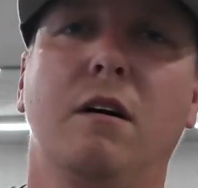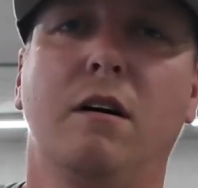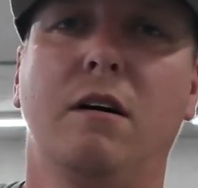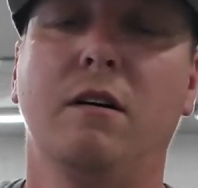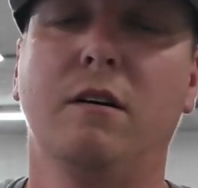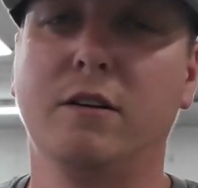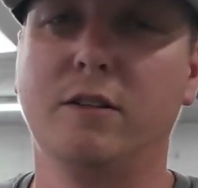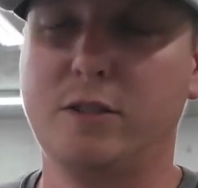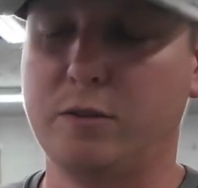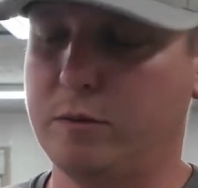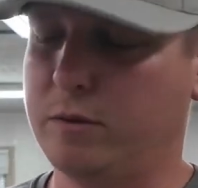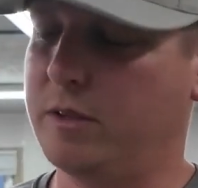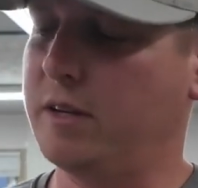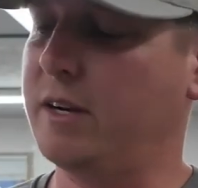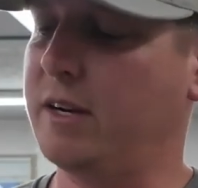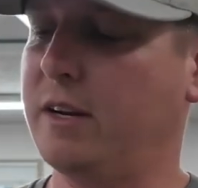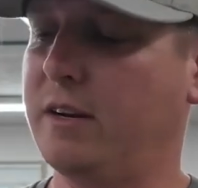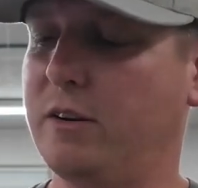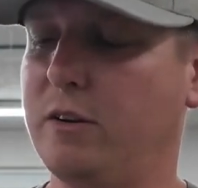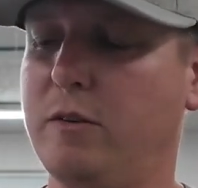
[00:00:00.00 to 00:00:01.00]
All right, so one
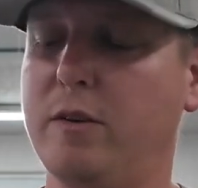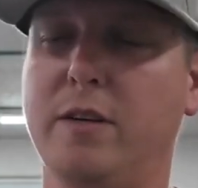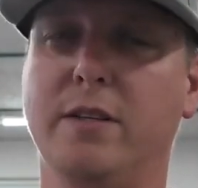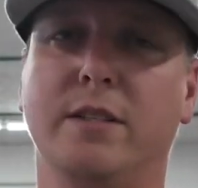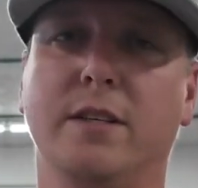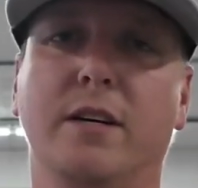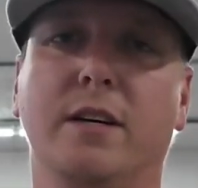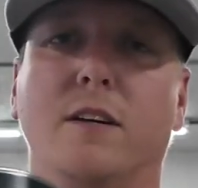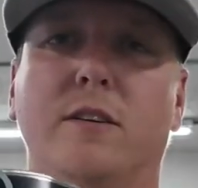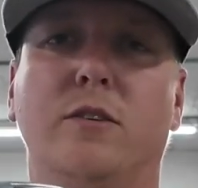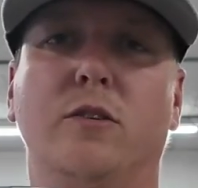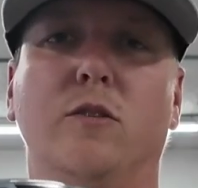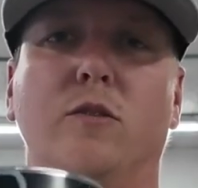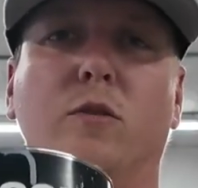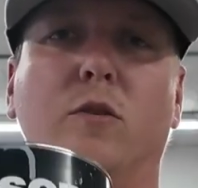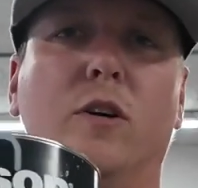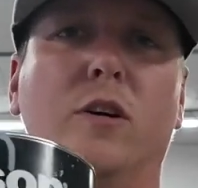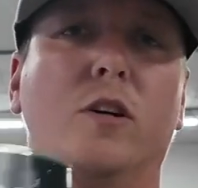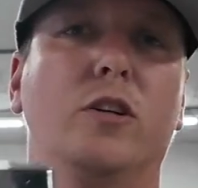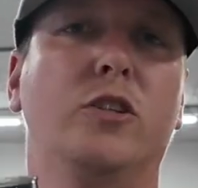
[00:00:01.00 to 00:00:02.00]
thing I gotta do is I got
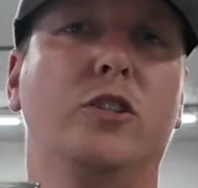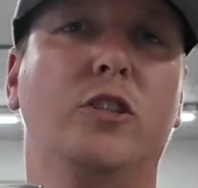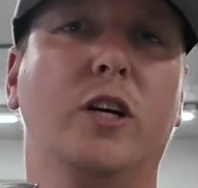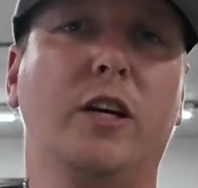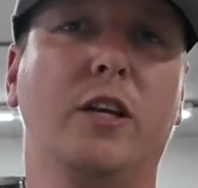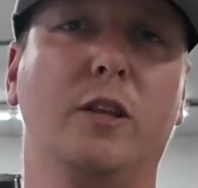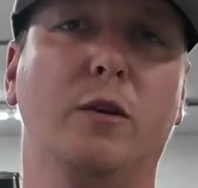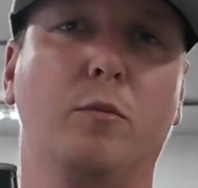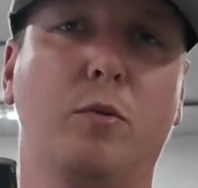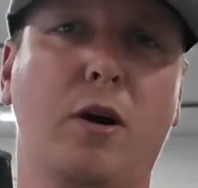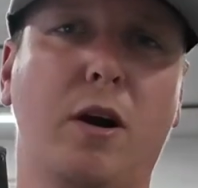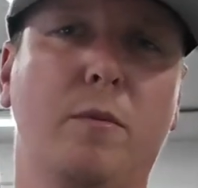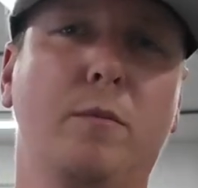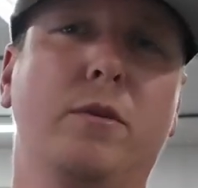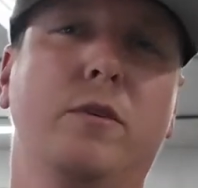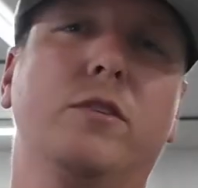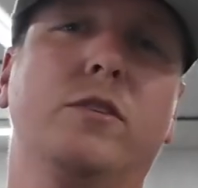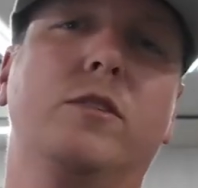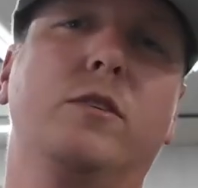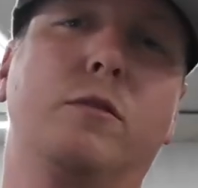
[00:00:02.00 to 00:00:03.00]
to shake the
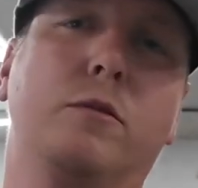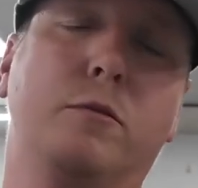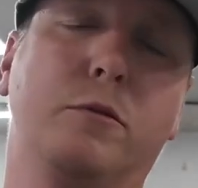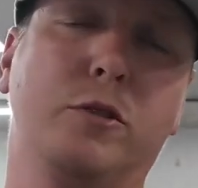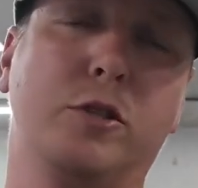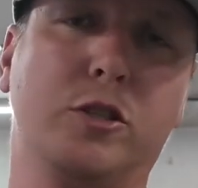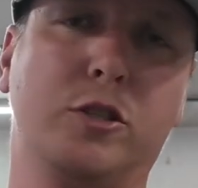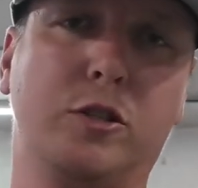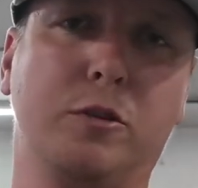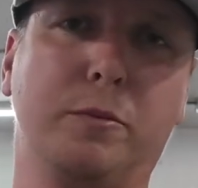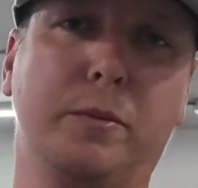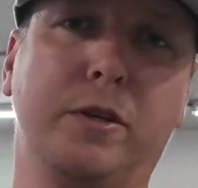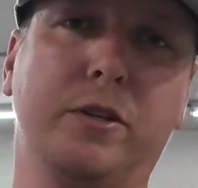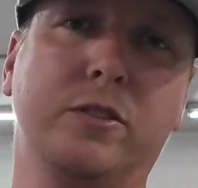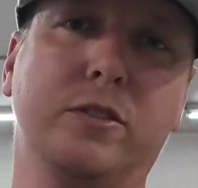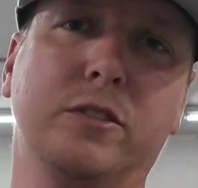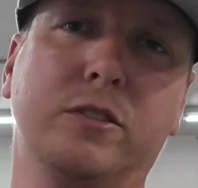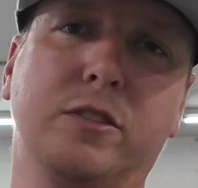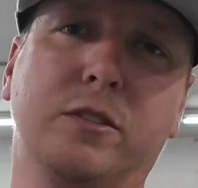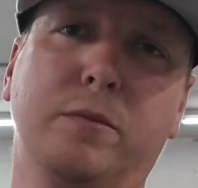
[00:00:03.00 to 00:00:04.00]
primer. So I'm just gonna be
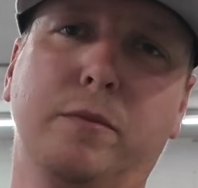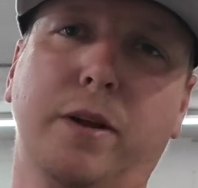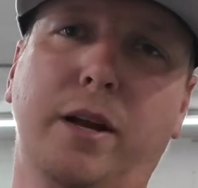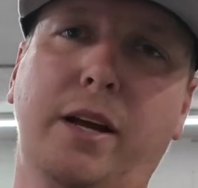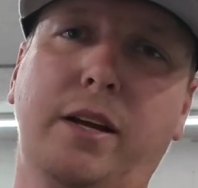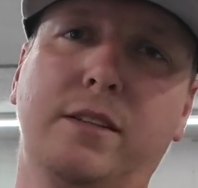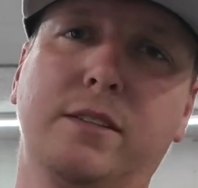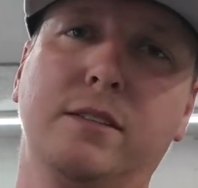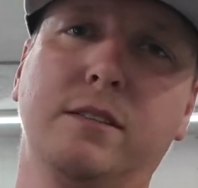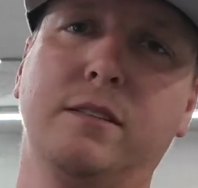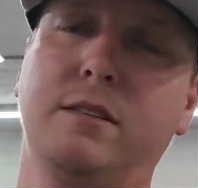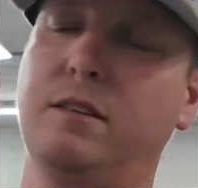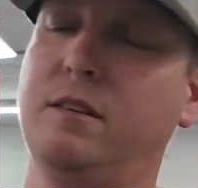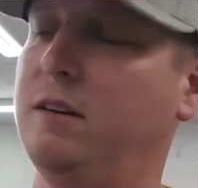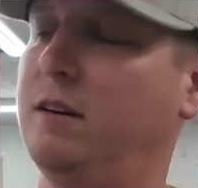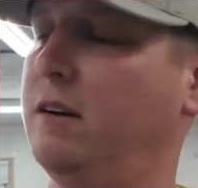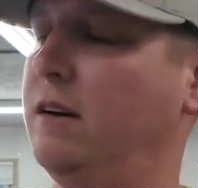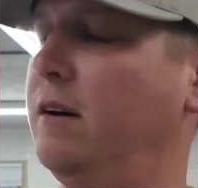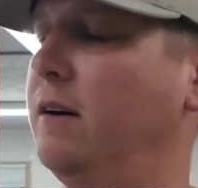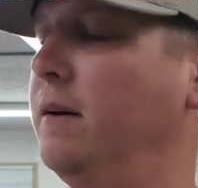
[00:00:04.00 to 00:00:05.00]
using some Nason.
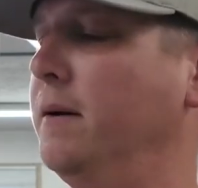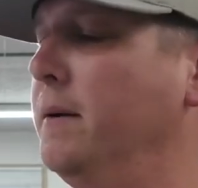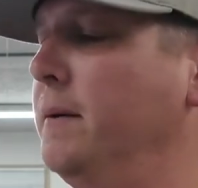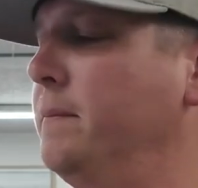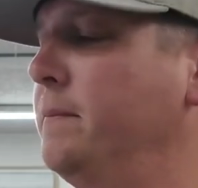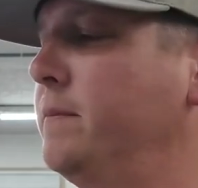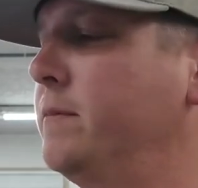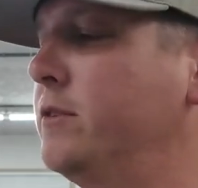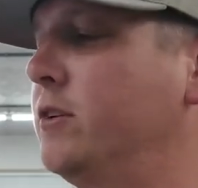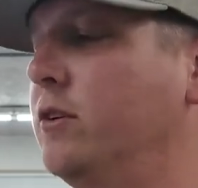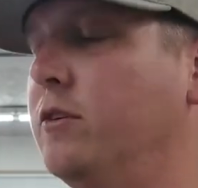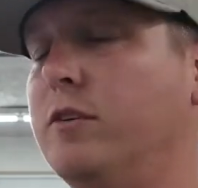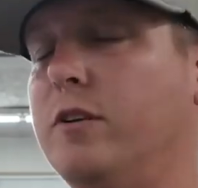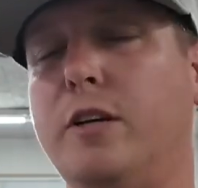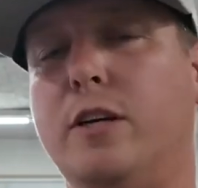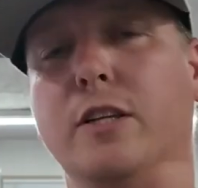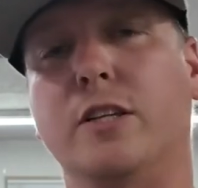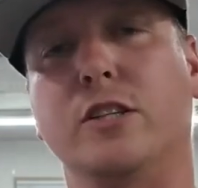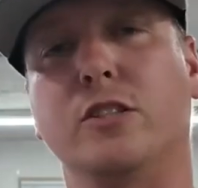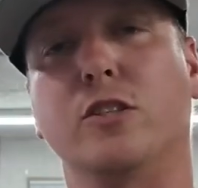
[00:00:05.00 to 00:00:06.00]
So I'm gonna
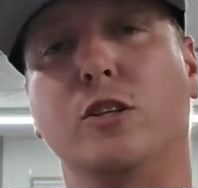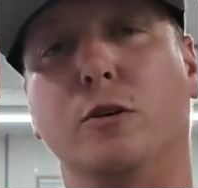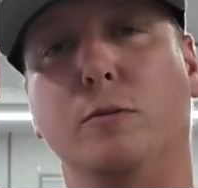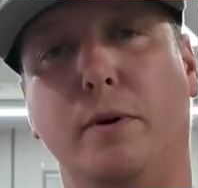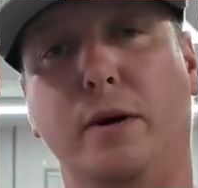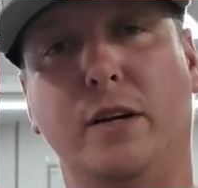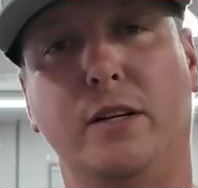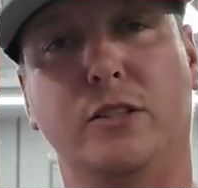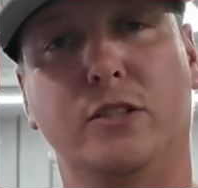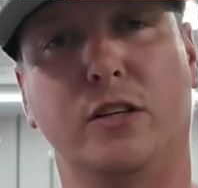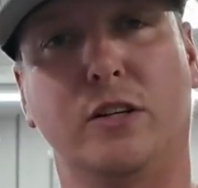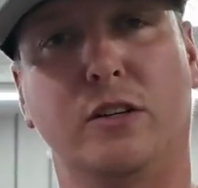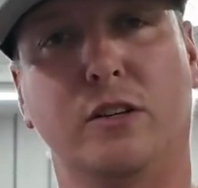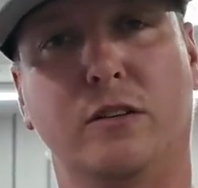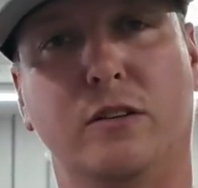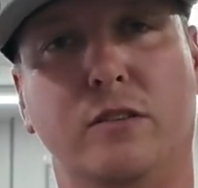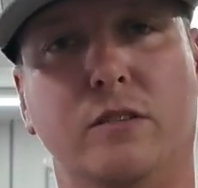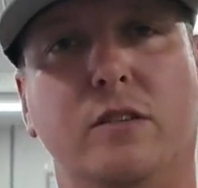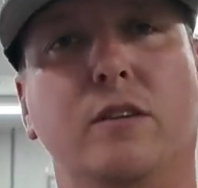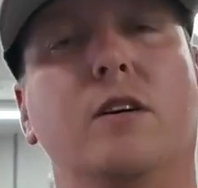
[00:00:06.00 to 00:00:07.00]
get this in the paint
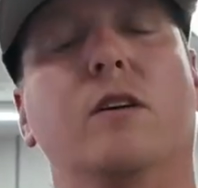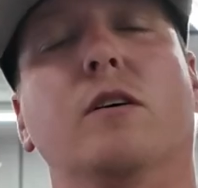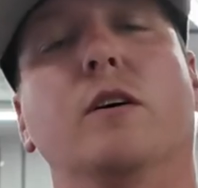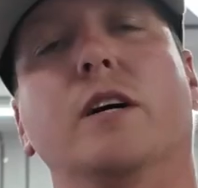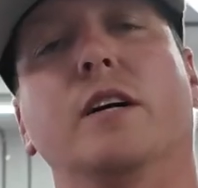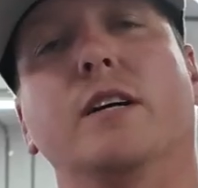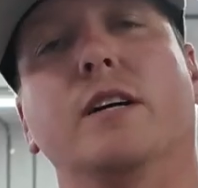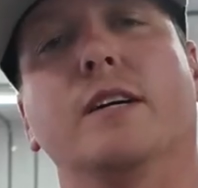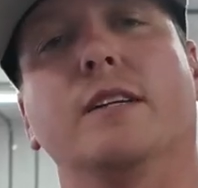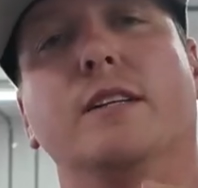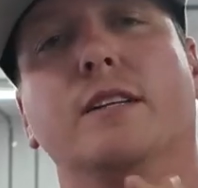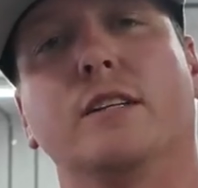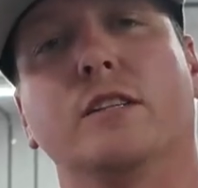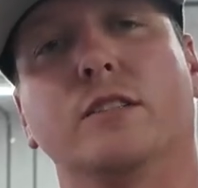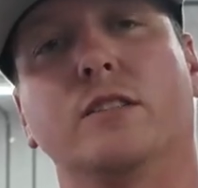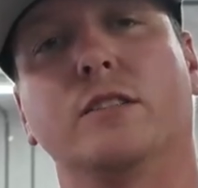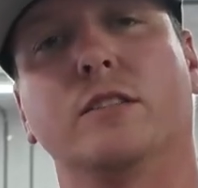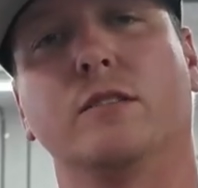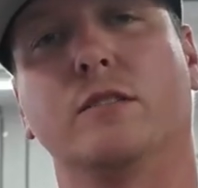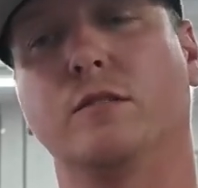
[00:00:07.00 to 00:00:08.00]
shaker to go ahead and get
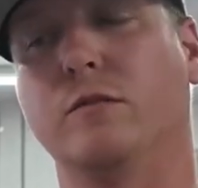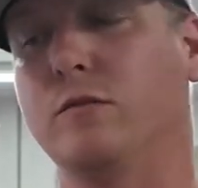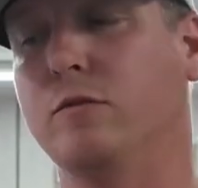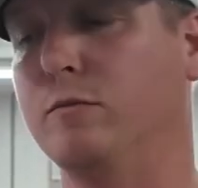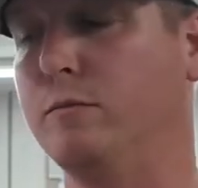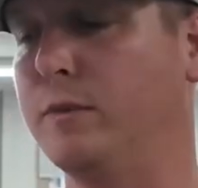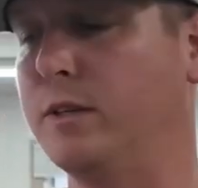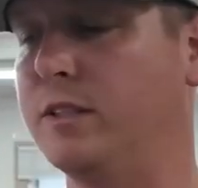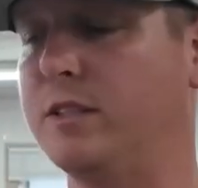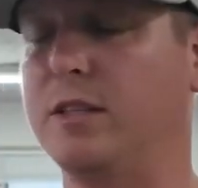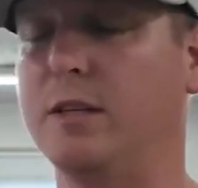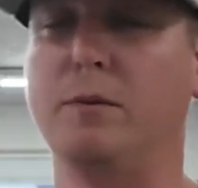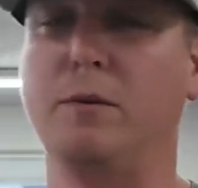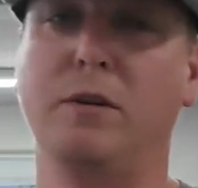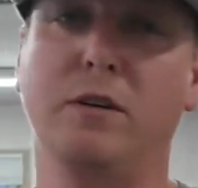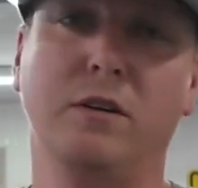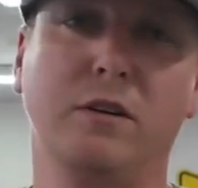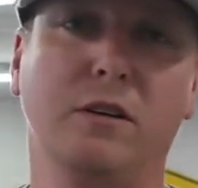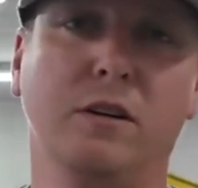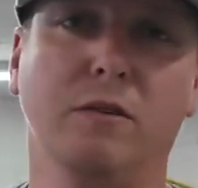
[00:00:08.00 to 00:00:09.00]
this mixed up
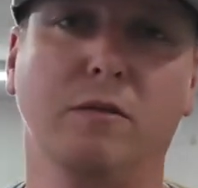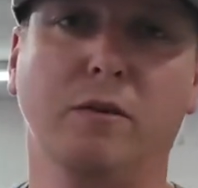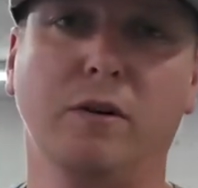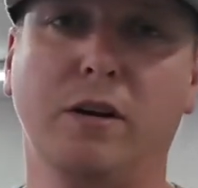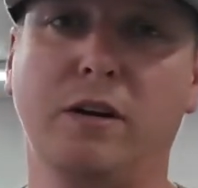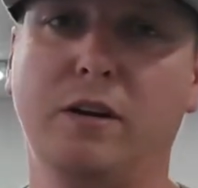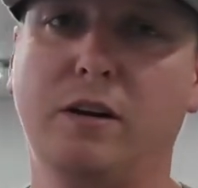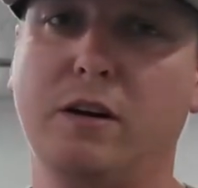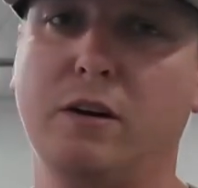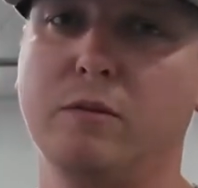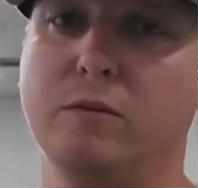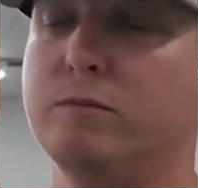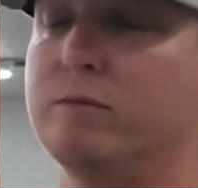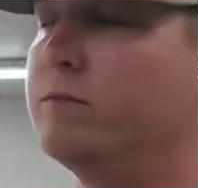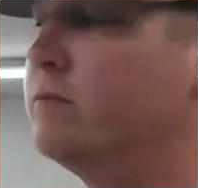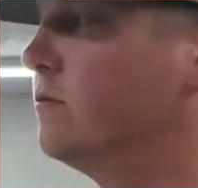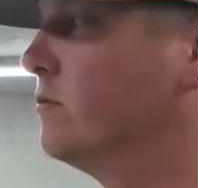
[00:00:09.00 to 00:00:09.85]
good. I'm ready to go.